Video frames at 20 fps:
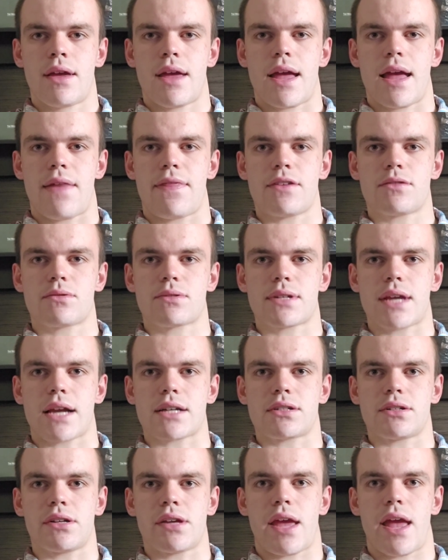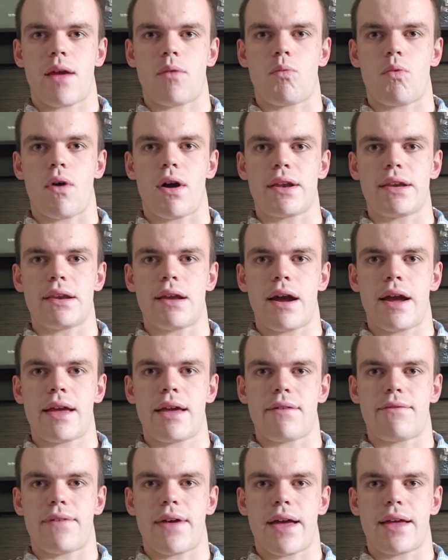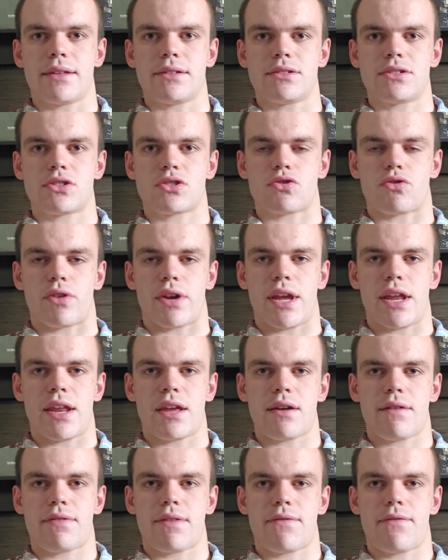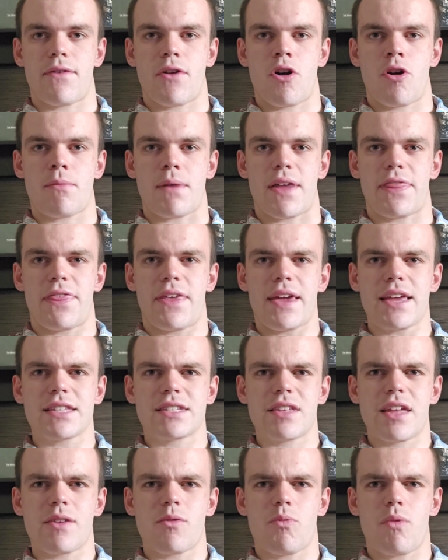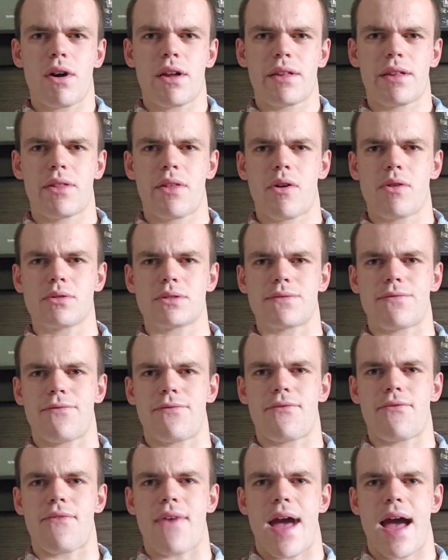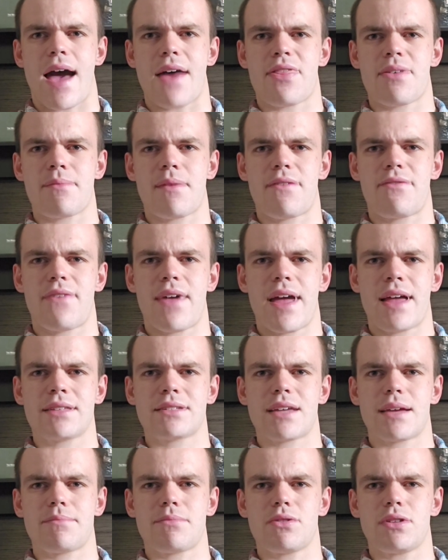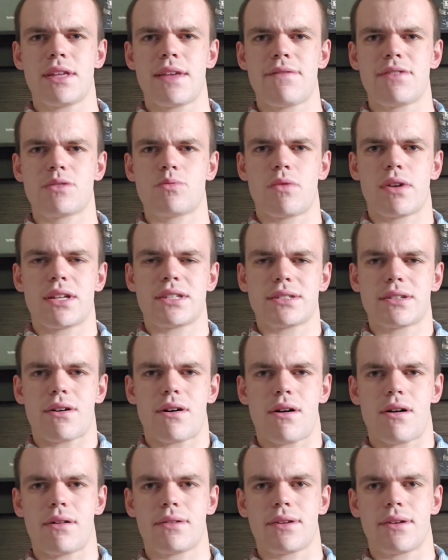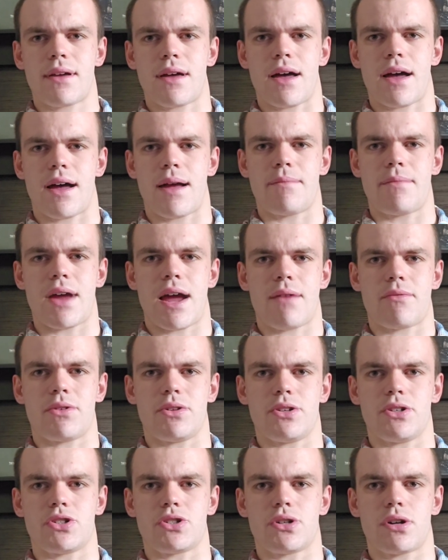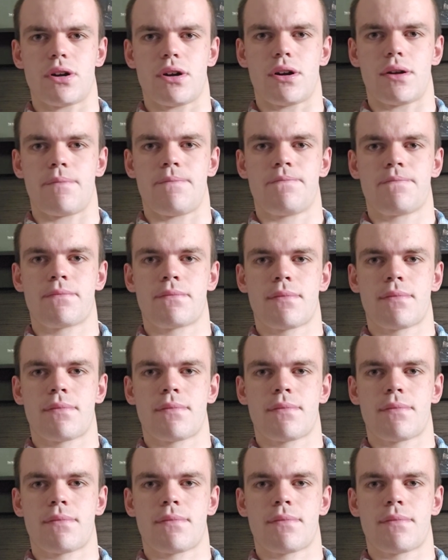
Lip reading: And this was actually a one-night event screening of the film. I think it's like one of those Fathom events, I believe is what it's called. I'm not really sure.